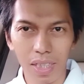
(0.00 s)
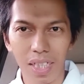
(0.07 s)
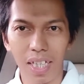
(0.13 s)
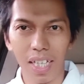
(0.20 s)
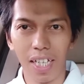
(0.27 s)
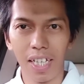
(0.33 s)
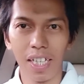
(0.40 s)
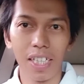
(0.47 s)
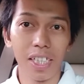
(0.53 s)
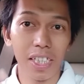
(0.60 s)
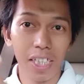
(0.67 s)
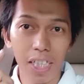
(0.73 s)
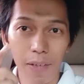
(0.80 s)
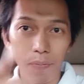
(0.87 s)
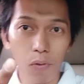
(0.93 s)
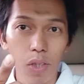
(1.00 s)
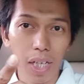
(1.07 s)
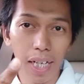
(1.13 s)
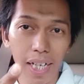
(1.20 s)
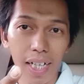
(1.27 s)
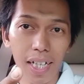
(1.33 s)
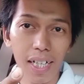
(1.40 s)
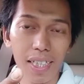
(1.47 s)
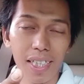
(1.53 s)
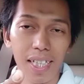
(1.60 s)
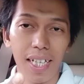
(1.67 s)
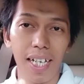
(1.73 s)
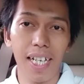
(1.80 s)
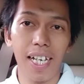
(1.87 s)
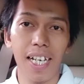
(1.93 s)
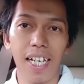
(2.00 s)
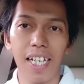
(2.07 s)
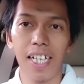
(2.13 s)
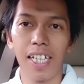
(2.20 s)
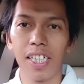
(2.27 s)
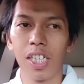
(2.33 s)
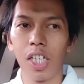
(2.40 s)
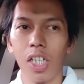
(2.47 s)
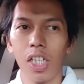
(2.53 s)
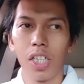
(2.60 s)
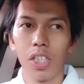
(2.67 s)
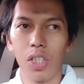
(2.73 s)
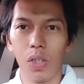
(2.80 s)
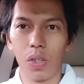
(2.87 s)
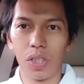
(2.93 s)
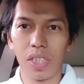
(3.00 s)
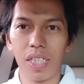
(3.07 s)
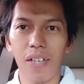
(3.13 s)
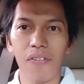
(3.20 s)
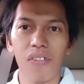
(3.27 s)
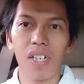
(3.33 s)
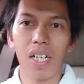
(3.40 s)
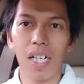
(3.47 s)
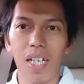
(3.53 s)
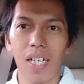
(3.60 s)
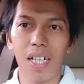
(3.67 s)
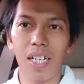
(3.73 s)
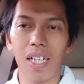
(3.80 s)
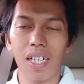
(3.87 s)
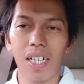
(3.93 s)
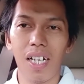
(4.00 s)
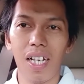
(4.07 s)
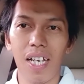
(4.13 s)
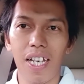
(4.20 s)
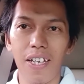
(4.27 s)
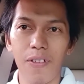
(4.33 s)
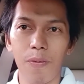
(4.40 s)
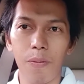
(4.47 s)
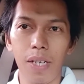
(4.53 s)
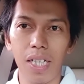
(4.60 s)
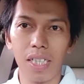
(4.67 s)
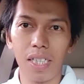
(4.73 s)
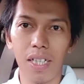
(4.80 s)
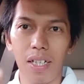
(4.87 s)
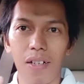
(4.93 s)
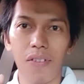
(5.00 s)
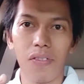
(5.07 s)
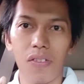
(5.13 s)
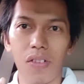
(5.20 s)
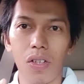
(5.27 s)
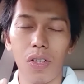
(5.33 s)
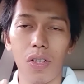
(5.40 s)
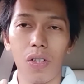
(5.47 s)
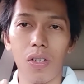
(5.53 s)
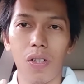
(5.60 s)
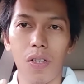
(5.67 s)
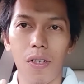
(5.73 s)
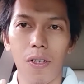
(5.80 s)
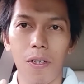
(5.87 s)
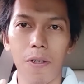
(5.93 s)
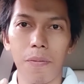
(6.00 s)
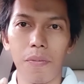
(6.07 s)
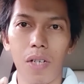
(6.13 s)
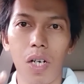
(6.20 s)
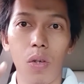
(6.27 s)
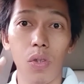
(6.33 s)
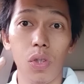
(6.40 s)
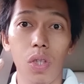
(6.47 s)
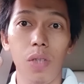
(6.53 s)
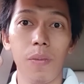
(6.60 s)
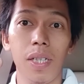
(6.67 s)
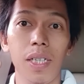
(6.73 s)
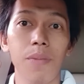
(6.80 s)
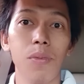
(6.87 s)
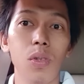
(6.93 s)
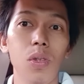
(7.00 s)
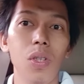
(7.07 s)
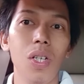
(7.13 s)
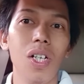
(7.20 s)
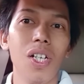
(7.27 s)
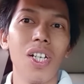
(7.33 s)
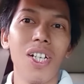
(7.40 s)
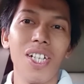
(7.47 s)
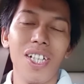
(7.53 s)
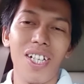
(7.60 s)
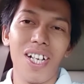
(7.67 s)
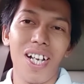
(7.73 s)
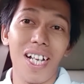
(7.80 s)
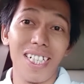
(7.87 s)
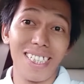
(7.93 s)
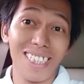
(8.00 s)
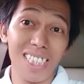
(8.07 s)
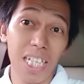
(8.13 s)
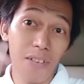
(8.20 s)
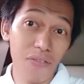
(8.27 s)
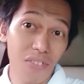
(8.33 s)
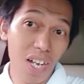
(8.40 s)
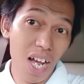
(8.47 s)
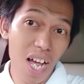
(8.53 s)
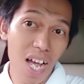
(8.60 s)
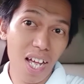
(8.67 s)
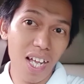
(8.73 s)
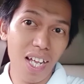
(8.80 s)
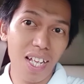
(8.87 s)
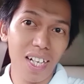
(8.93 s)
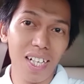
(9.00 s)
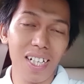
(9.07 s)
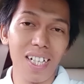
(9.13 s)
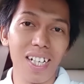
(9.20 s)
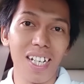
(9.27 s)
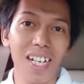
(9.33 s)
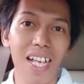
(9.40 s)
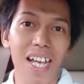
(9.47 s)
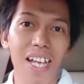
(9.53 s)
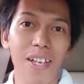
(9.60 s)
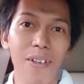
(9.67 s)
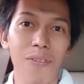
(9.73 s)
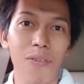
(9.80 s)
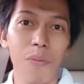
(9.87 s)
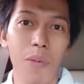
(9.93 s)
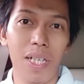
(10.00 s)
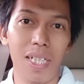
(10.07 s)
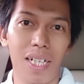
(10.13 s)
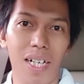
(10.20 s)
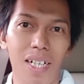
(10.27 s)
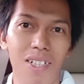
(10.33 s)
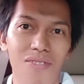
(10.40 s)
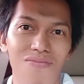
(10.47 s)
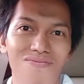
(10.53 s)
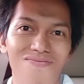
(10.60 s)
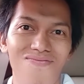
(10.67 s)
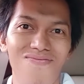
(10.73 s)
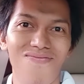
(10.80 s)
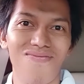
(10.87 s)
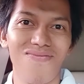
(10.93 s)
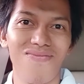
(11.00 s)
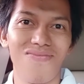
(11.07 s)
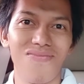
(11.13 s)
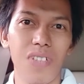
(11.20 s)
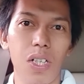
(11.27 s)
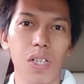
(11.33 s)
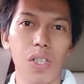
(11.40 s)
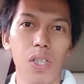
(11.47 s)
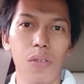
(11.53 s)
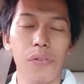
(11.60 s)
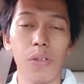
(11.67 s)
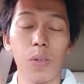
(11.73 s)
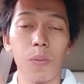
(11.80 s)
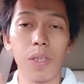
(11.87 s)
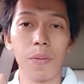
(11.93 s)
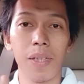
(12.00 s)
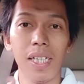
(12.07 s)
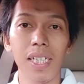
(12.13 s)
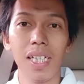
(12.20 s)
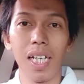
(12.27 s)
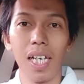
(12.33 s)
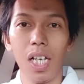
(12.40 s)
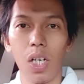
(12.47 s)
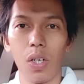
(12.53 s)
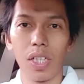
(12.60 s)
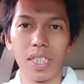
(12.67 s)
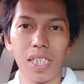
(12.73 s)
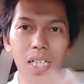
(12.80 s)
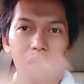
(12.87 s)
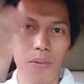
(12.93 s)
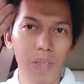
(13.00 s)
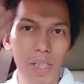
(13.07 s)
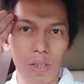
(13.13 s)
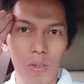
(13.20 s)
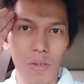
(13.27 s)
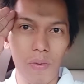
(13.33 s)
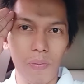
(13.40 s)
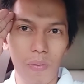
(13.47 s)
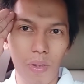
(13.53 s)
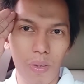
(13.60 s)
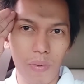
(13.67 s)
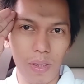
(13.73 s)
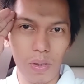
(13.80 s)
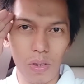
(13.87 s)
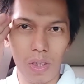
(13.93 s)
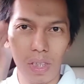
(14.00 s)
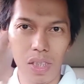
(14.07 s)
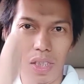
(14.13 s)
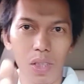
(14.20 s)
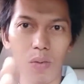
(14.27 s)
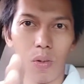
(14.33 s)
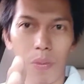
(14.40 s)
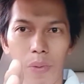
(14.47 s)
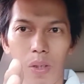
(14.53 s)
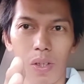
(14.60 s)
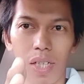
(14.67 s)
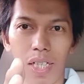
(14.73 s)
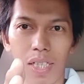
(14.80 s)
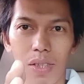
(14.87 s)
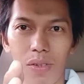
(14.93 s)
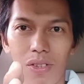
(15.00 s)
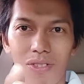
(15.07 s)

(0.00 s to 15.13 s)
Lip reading: and keep your health and your safe car life better from Auto 5000. Safe car life better. Barakallahu fikum ajmain. Wassalamualaikum warahmatullahi wabarakatuh.